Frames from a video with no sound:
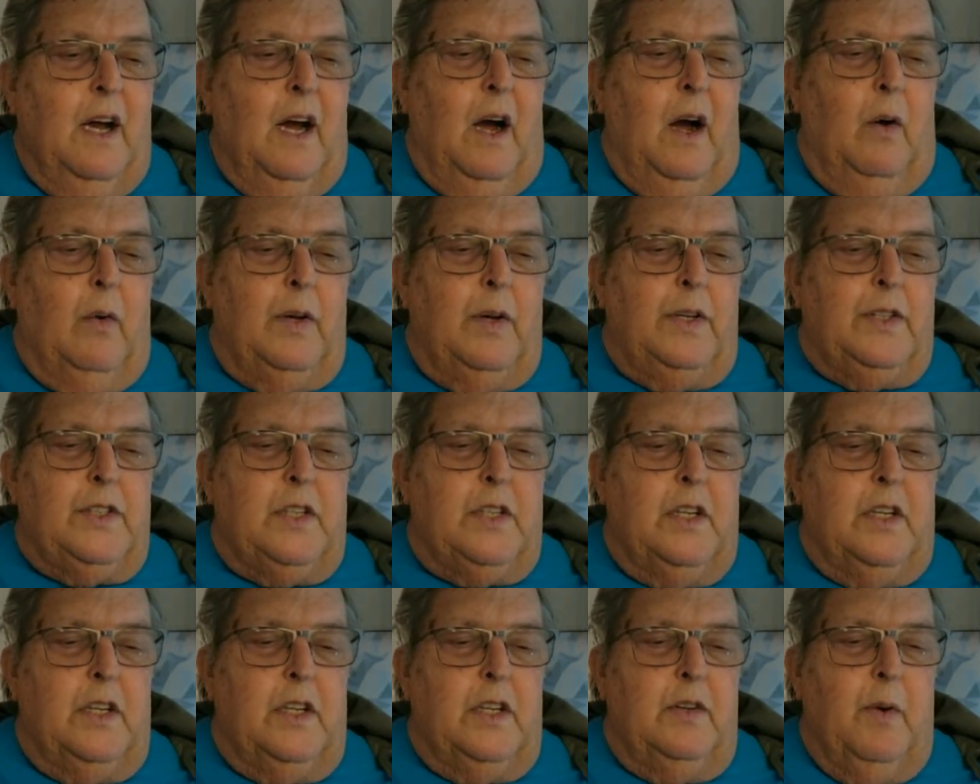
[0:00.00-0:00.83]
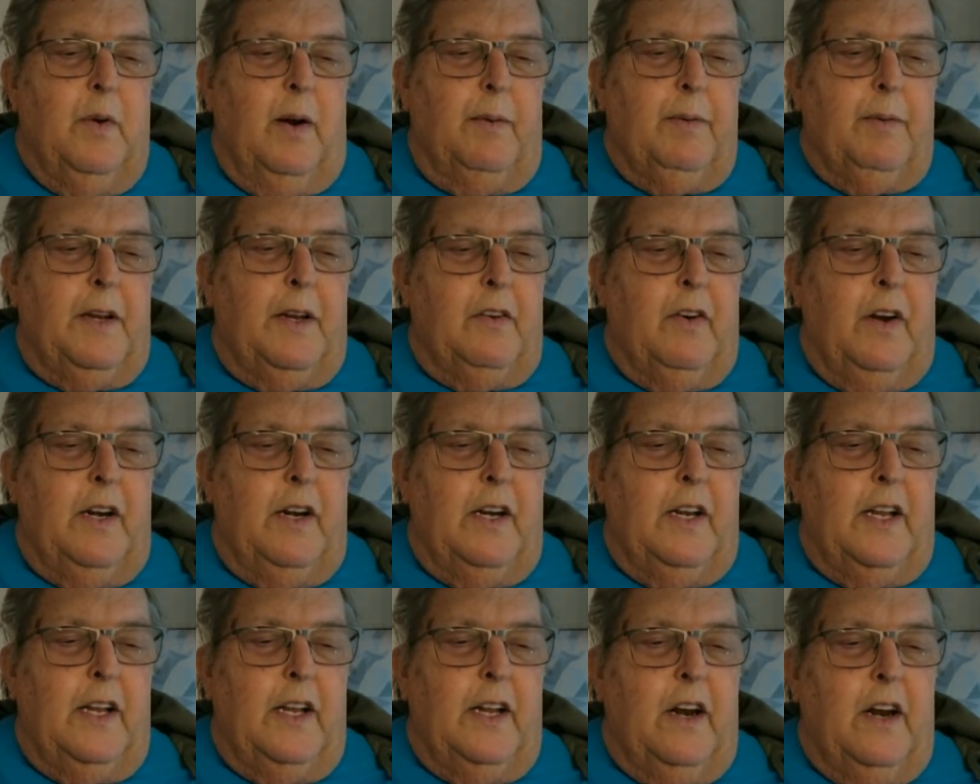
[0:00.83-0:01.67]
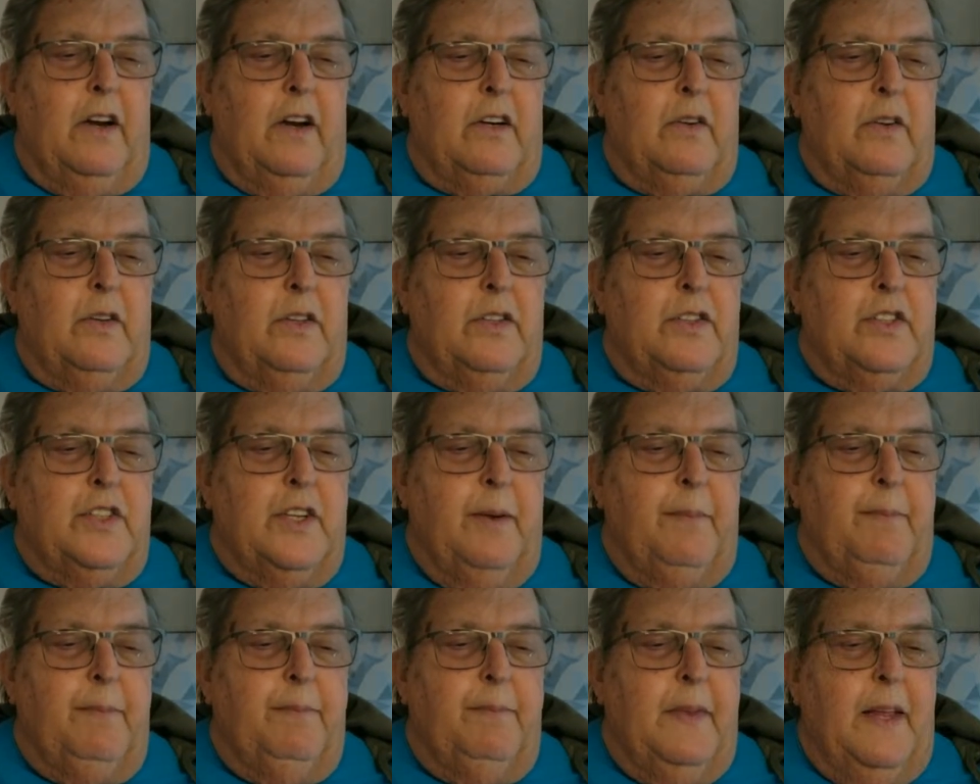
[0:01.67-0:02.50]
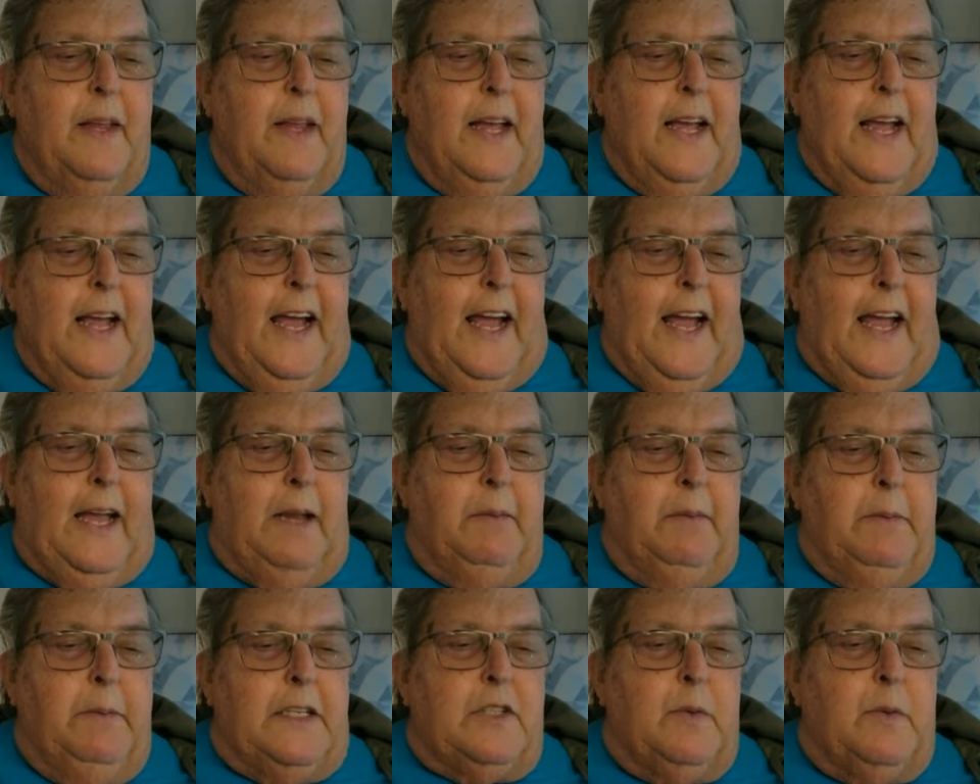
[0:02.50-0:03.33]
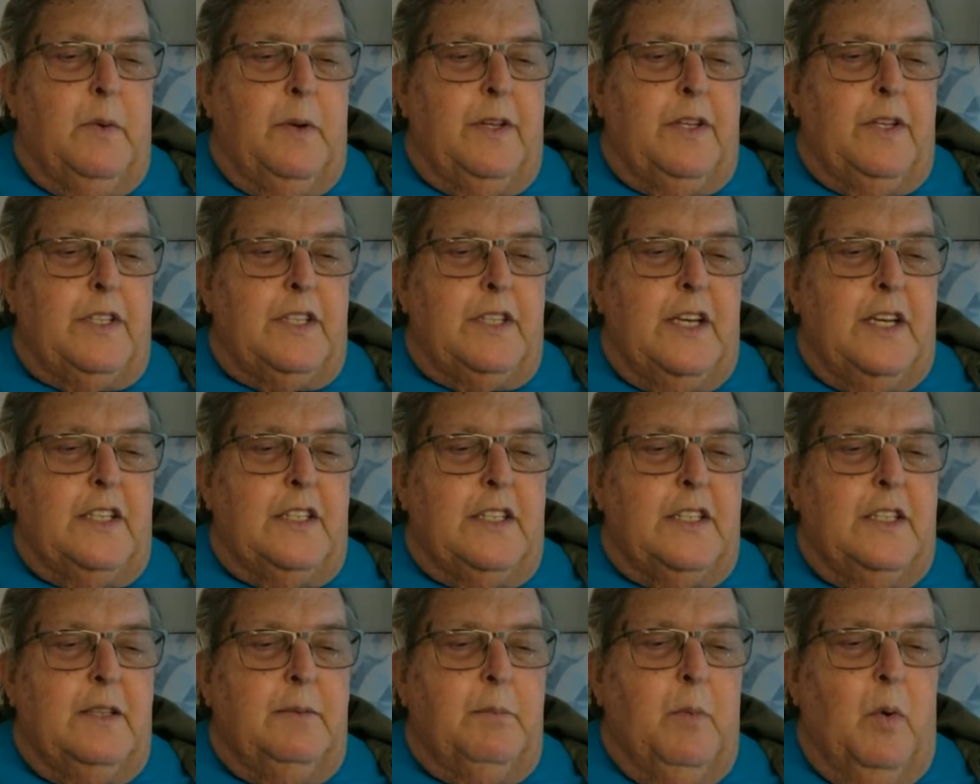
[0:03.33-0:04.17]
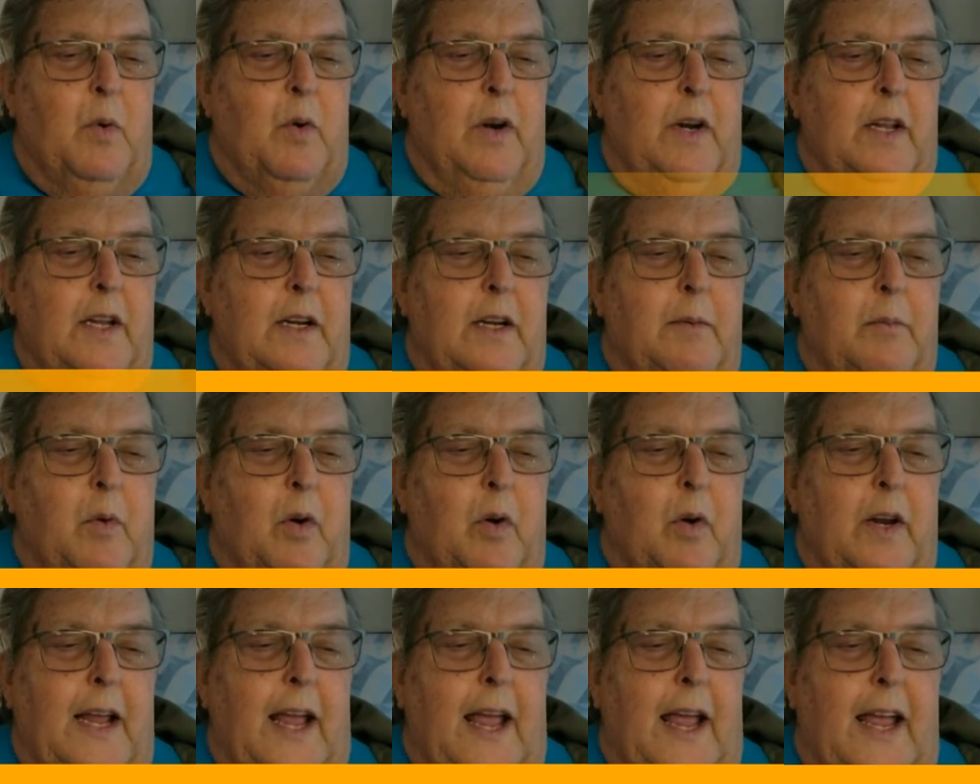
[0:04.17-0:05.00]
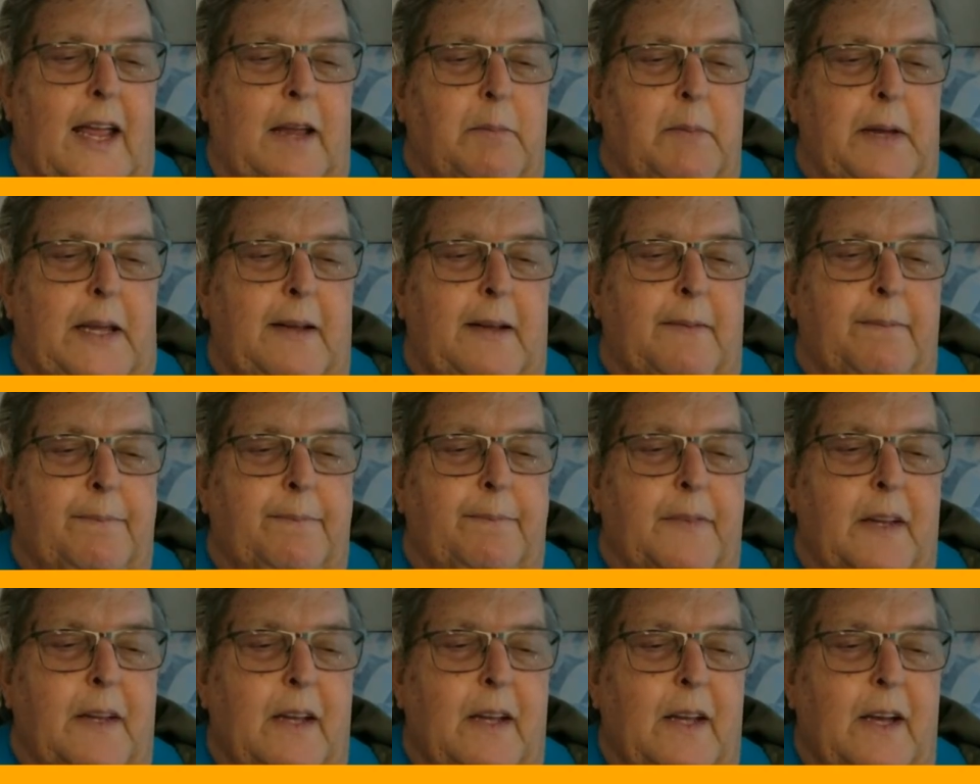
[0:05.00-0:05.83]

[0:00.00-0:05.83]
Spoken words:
Always good when I'm getting ready to get on a cruise ship. Amy's with us, says good morning, Amy.